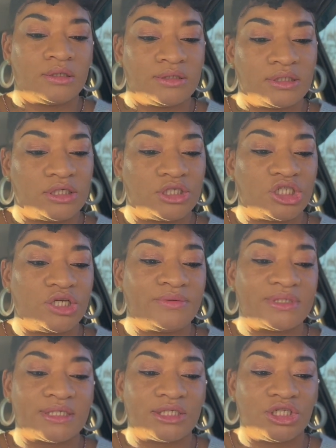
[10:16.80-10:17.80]
Since she
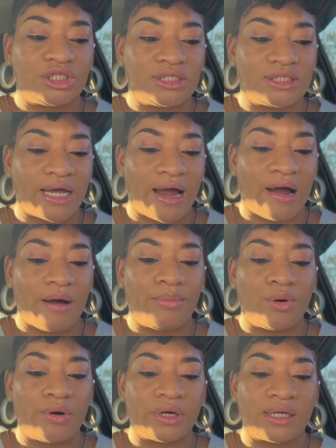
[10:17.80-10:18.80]
was a Gentile
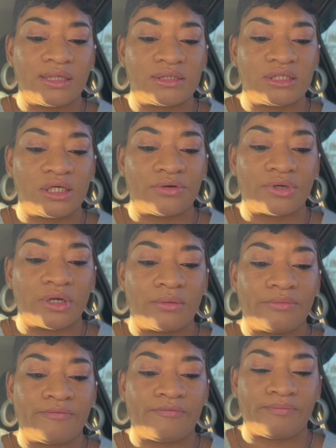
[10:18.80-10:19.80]
born in
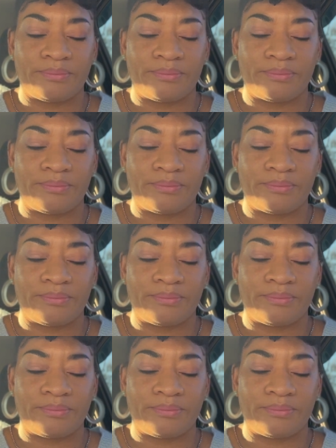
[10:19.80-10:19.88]
Syrian,